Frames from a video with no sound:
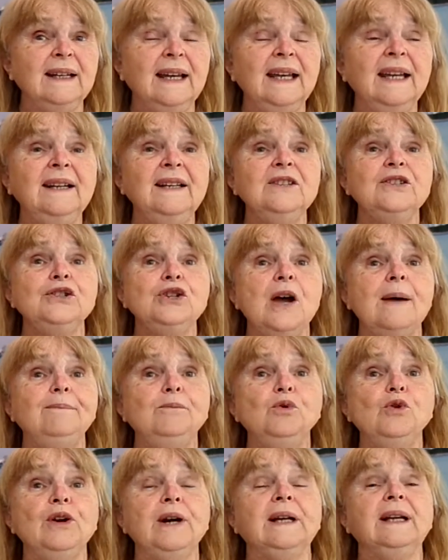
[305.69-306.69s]
It is not
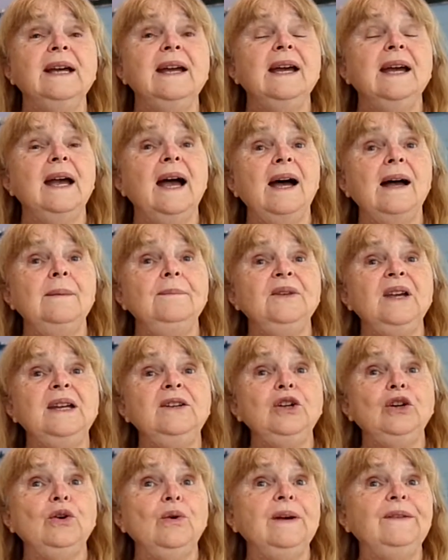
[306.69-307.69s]
boring.
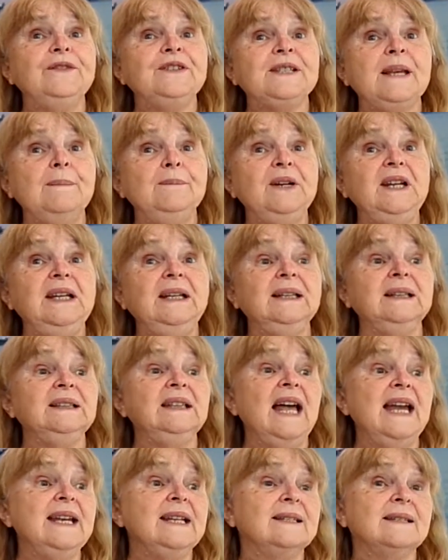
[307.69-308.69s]
You know, if somebody
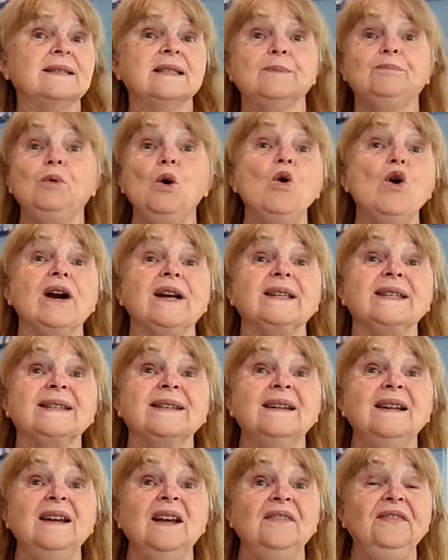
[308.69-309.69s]
likes
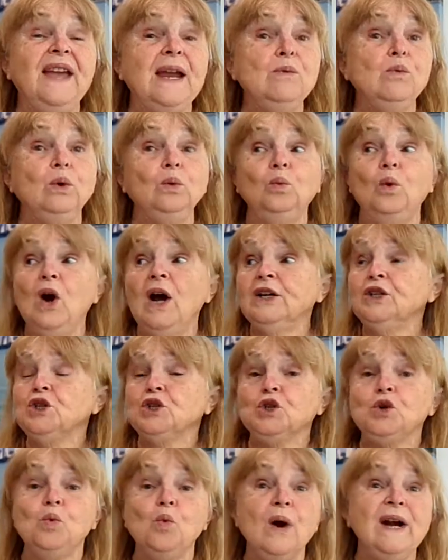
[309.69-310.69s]
sports, they will watch
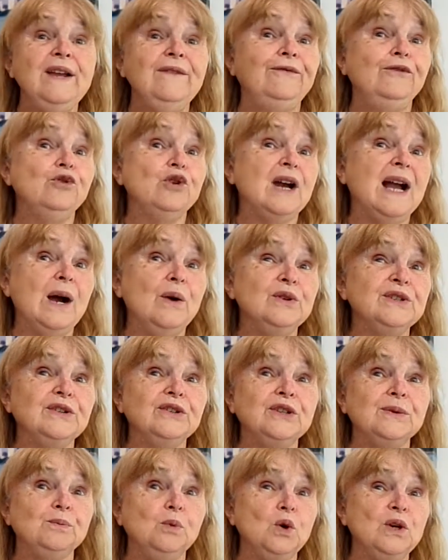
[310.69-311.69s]
24 hours of
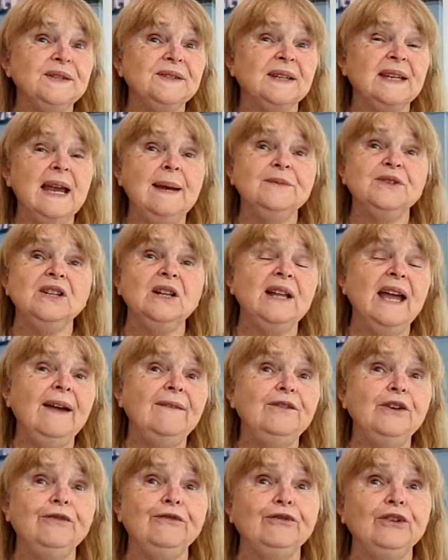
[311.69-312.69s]
sports games. They'll
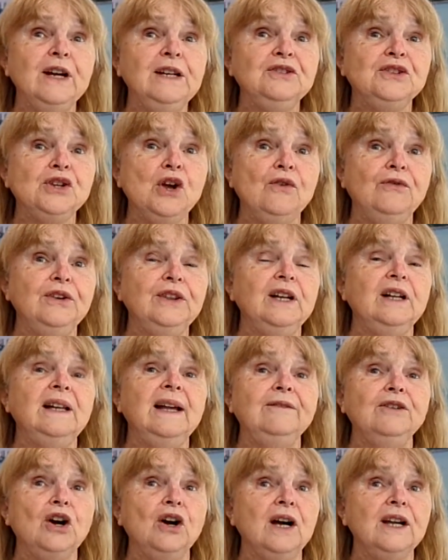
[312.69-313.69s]
have their friends over. They'll
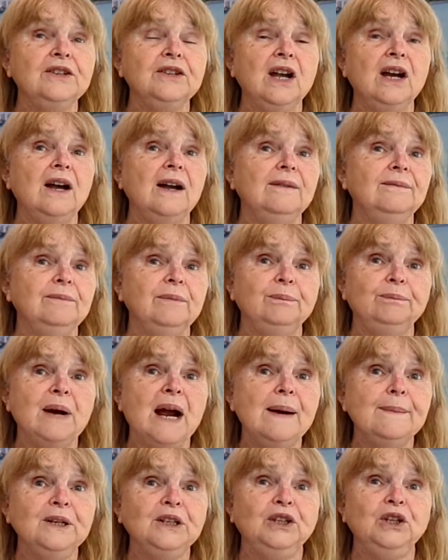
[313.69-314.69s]
have a hot
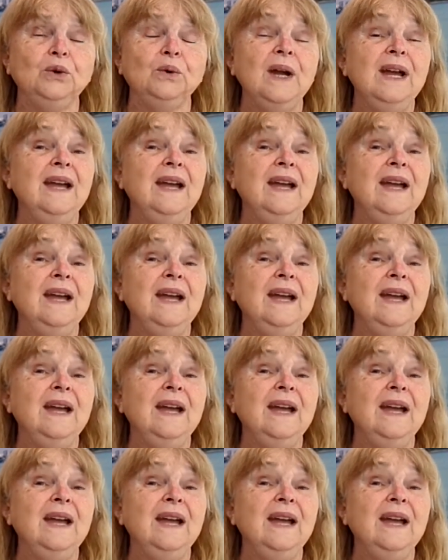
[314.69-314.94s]
barbecue.